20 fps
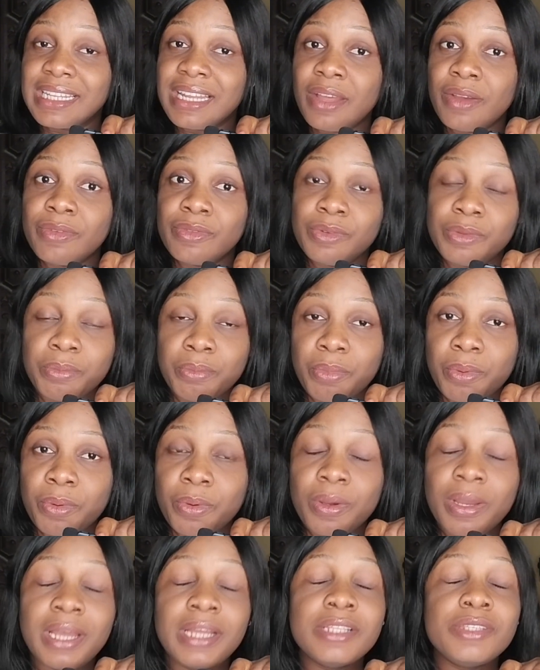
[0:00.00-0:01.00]
Now,
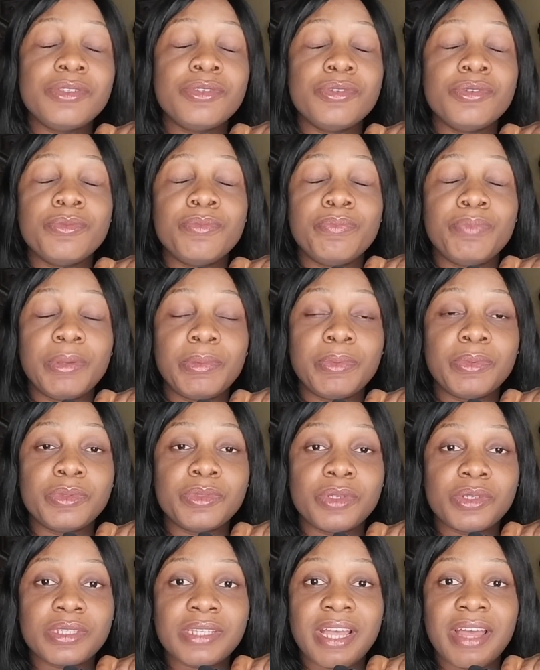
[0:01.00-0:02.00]
football, can't you
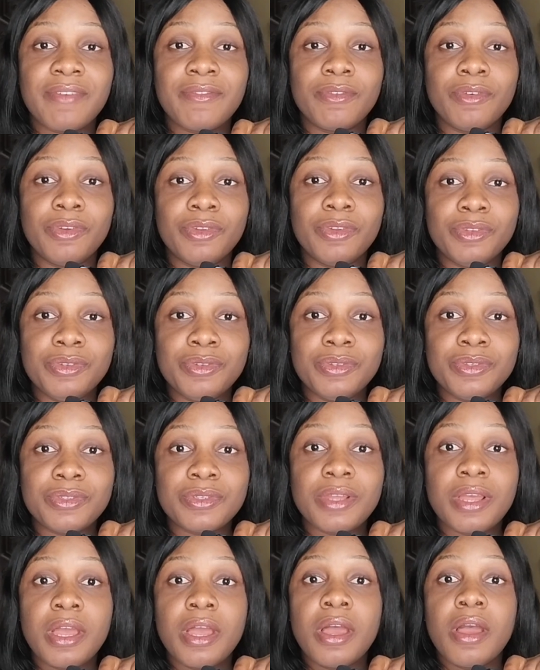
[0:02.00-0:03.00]
people just have good
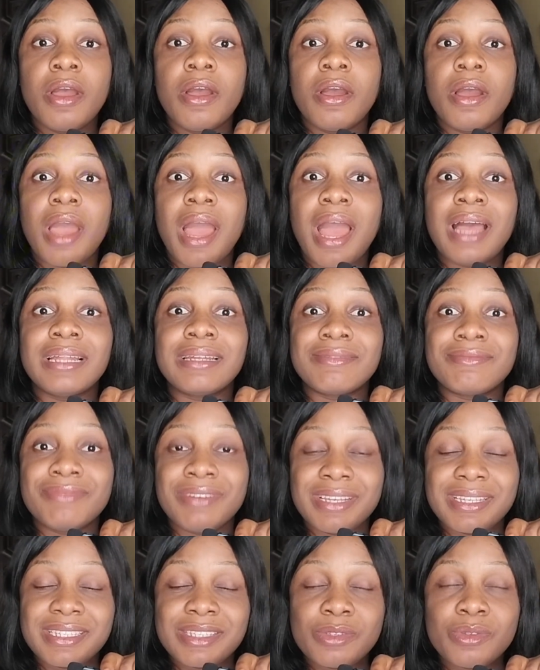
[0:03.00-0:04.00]
news?
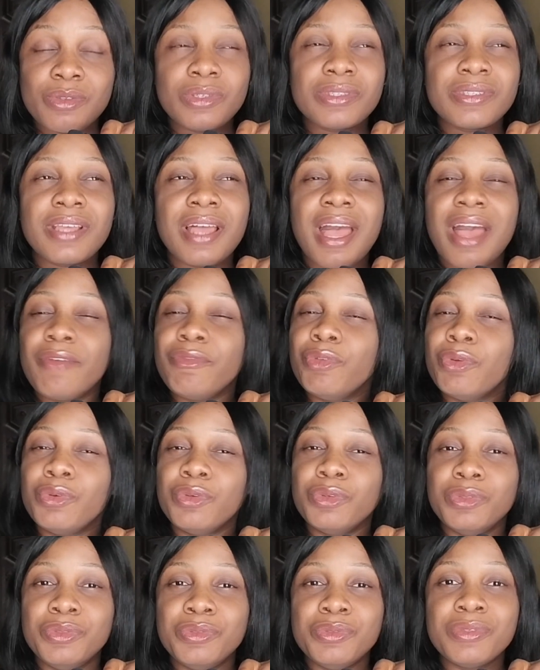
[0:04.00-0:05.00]
And rest. Just have
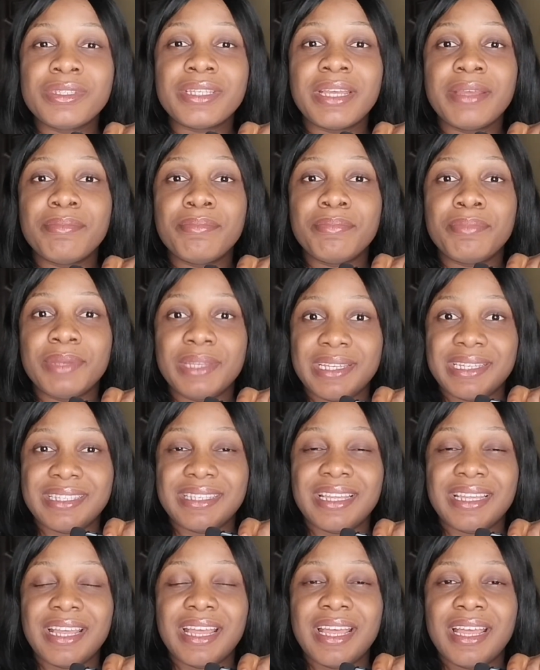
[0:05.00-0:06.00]
your good news in
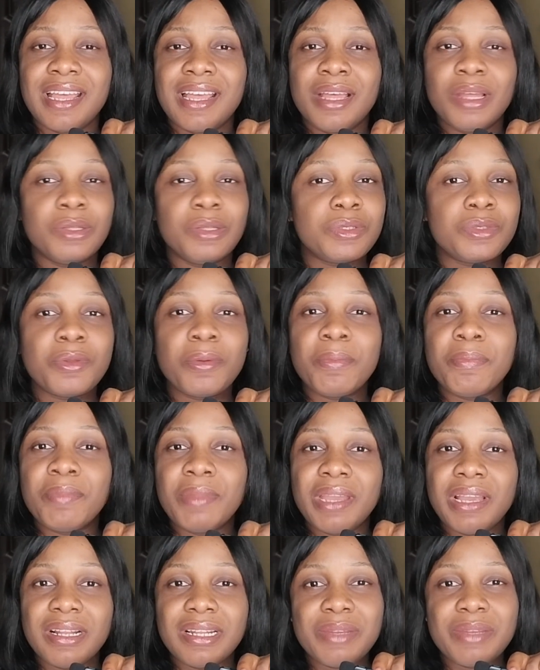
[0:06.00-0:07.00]
peace. Stop
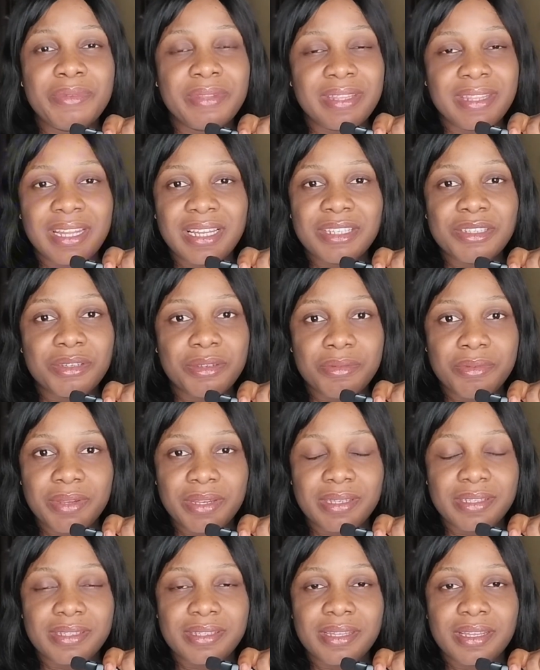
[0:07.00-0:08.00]
mingling with
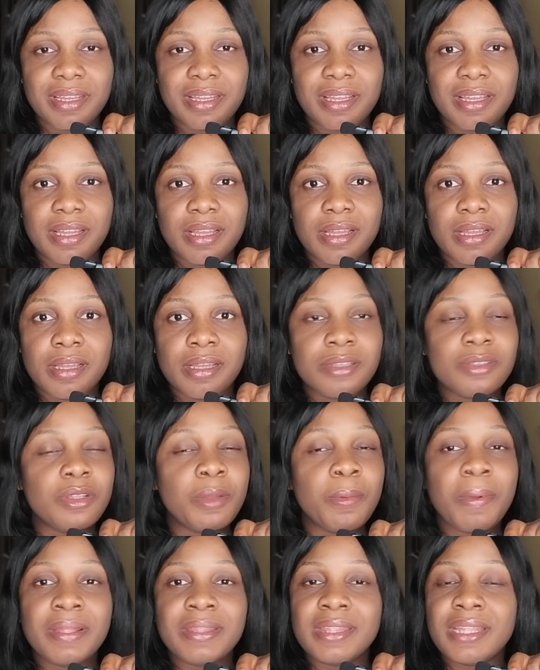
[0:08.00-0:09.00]
Nigerians.
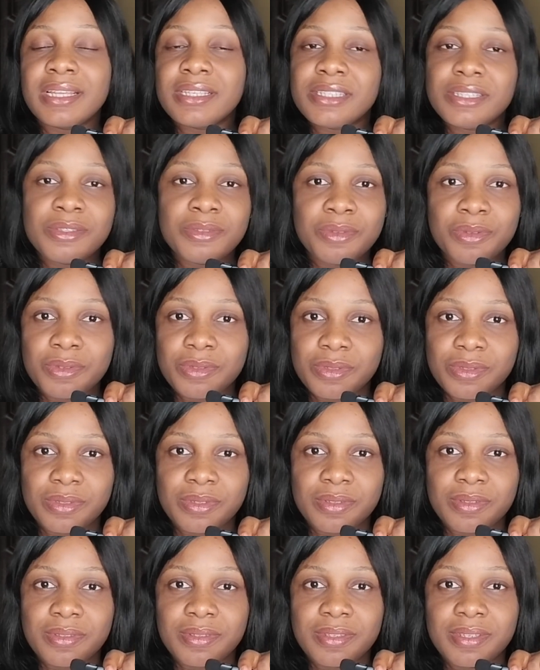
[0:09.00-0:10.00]
Stop attaching
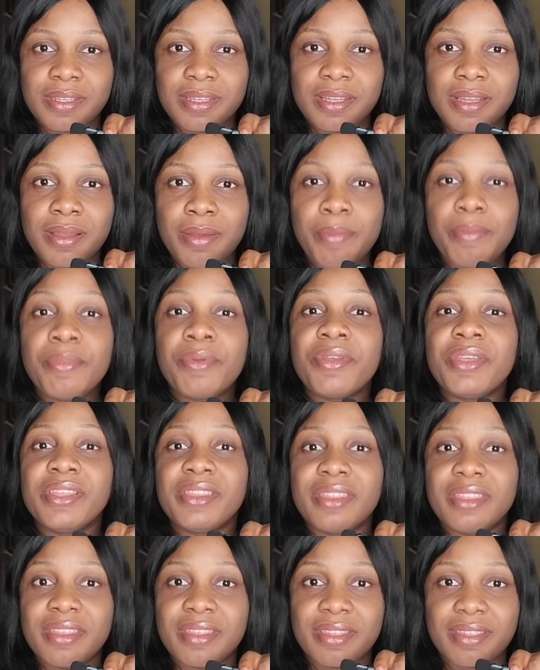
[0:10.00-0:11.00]
us.
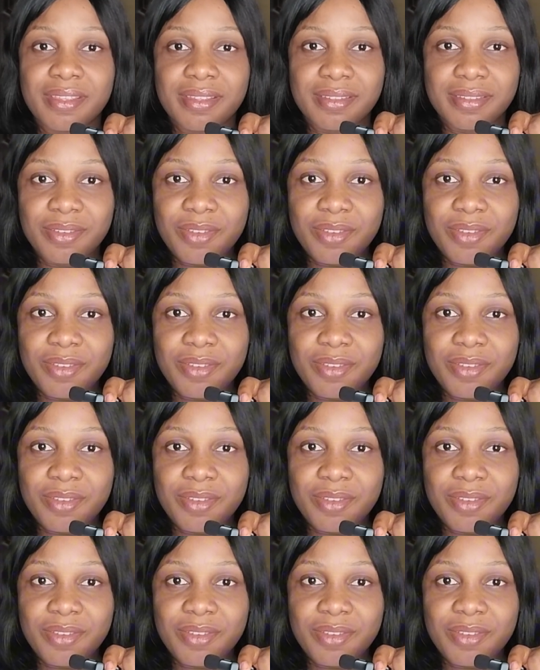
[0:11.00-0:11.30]
Breathe.